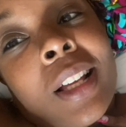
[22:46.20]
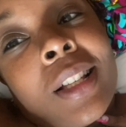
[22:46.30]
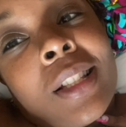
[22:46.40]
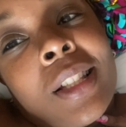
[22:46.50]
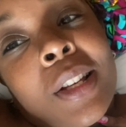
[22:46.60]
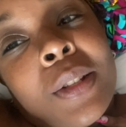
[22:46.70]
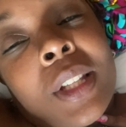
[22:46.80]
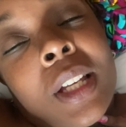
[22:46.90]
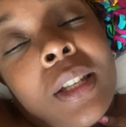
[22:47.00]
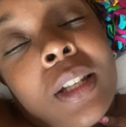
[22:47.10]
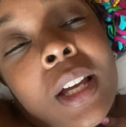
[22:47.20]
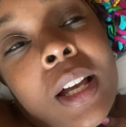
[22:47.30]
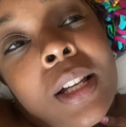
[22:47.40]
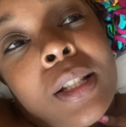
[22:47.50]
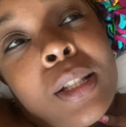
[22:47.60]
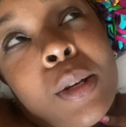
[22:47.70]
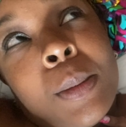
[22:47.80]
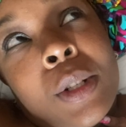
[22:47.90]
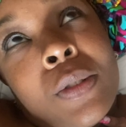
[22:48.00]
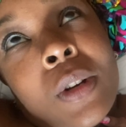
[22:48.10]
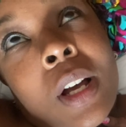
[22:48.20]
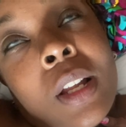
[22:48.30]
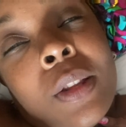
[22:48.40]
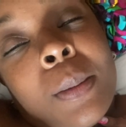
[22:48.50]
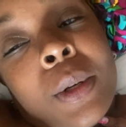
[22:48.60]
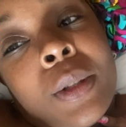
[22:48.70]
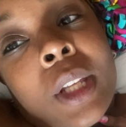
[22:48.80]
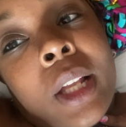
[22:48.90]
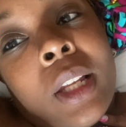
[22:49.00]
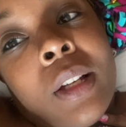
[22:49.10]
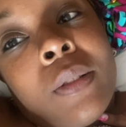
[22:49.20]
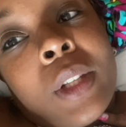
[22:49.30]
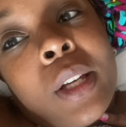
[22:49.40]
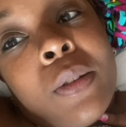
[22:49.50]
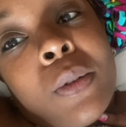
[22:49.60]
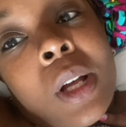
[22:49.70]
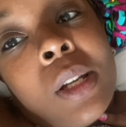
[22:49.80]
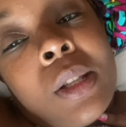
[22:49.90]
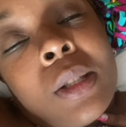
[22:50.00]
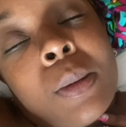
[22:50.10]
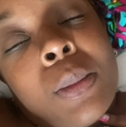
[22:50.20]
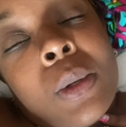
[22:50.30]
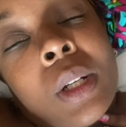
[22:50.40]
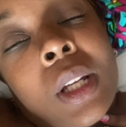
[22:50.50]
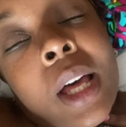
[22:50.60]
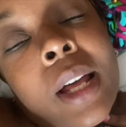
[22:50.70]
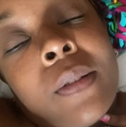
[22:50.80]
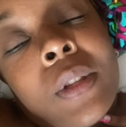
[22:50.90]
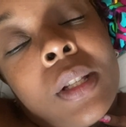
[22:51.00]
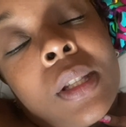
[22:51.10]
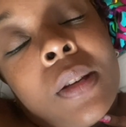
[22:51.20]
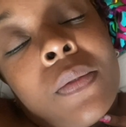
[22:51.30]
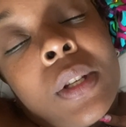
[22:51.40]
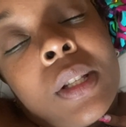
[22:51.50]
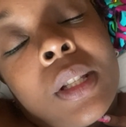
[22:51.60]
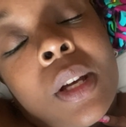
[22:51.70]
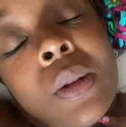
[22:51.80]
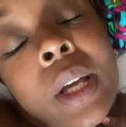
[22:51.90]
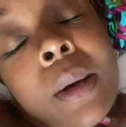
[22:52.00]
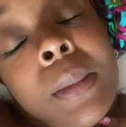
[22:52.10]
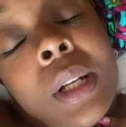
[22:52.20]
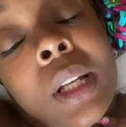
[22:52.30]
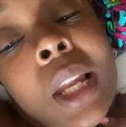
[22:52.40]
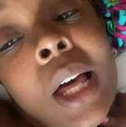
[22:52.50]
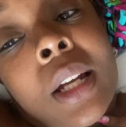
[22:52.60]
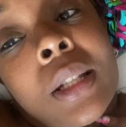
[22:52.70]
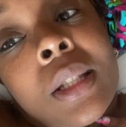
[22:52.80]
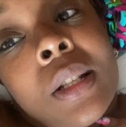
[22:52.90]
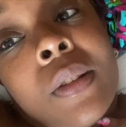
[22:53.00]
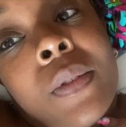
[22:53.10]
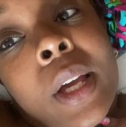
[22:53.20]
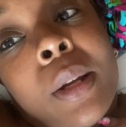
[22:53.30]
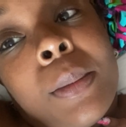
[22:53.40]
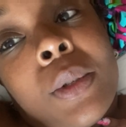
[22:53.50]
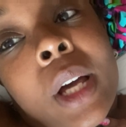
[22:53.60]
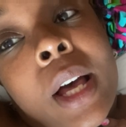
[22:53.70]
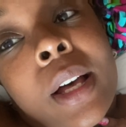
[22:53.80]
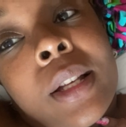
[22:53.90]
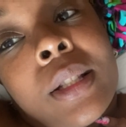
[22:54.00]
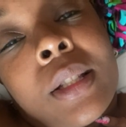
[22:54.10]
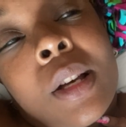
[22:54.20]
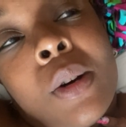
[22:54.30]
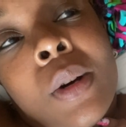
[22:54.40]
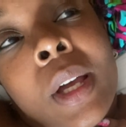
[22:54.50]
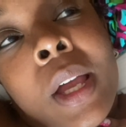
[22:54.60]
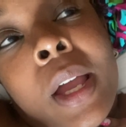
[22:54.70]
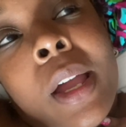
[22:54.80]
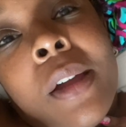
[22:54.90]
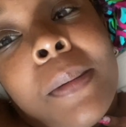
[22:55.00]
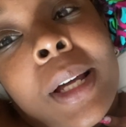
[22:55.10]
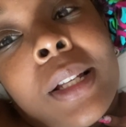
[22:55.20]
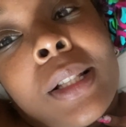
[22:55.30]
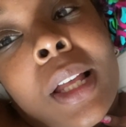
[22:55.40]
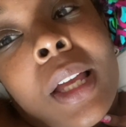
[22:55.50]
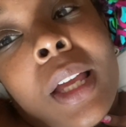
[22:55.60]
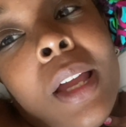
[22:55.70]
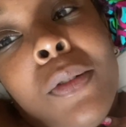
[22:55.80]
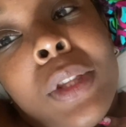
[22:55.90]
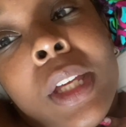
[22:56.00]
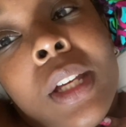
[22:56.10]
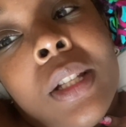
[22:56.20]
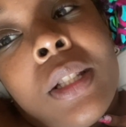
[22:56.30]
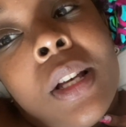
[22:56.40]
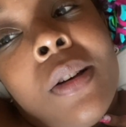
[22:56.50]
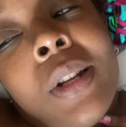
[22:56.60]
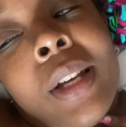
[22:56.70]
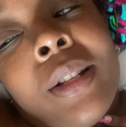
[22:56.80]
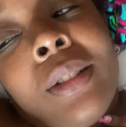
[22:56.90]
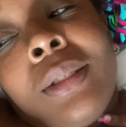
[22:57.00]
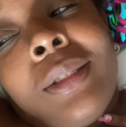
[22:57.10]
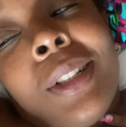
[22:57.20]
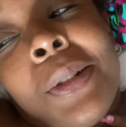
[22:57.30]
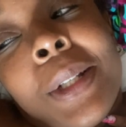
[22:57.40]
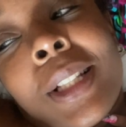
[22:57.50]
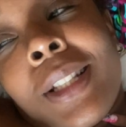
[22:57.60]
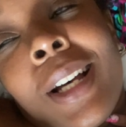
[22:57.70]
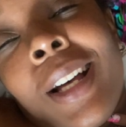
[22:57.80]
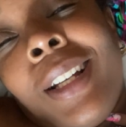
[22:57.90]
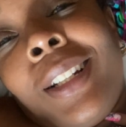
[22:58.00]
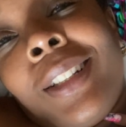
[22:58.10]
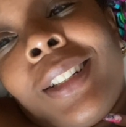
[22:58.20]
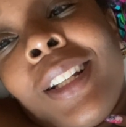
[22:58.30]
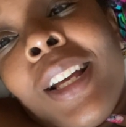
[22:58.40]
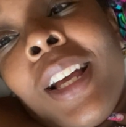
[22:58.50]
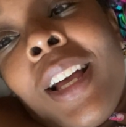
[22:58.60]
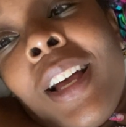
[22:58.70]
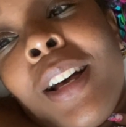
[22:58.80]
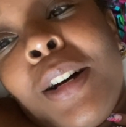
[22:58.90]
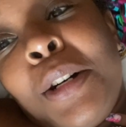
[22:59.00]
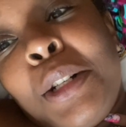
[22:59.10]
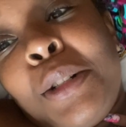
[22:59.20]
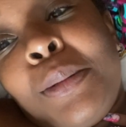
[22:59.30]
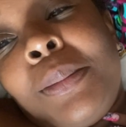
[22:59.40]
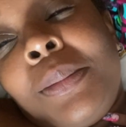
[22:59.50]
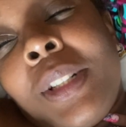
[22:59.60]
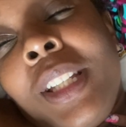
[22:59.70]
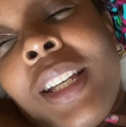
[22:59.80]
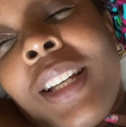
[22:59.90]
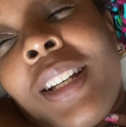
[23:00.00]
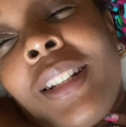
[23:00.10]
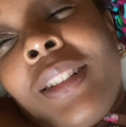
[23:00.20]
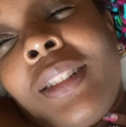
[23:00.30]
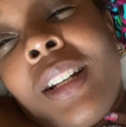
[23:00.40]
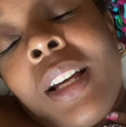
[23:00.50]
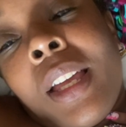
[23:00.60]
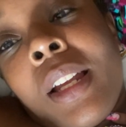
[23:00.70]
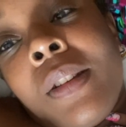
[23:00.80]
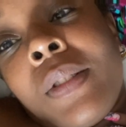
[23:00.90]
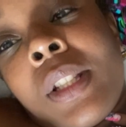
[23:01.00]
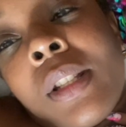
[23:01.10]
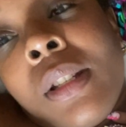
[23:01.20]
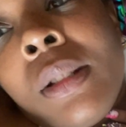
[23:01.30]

So thank you guys so much for all of the birthday love. Thank you for all of the support. A lot of the stuff is sold out, but a lot is still available, guys. So everybody's like, everything is sold out. No, it's not. um, but yeah, I can't even see.